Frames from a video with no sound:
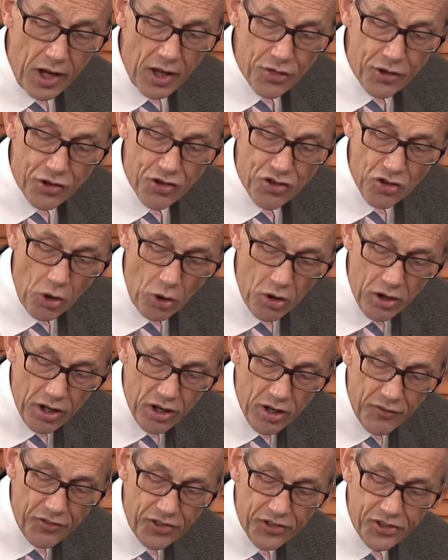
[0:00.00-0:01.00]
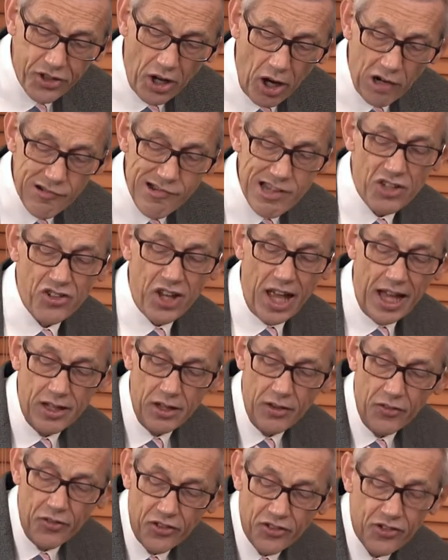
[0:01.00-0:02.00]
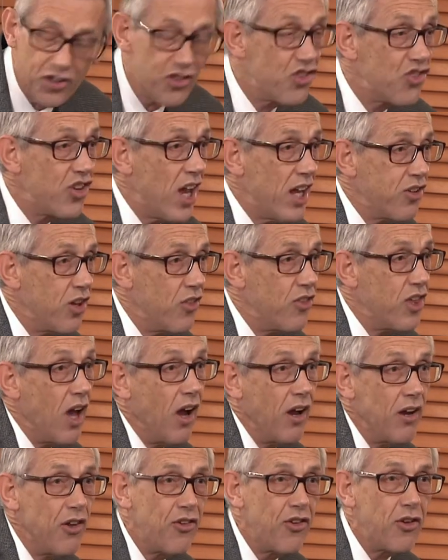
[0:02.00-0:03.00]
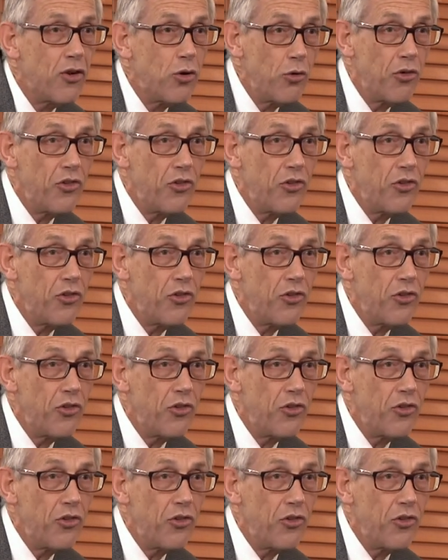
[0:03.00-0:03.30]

the shock of starry talons to shatter the icicle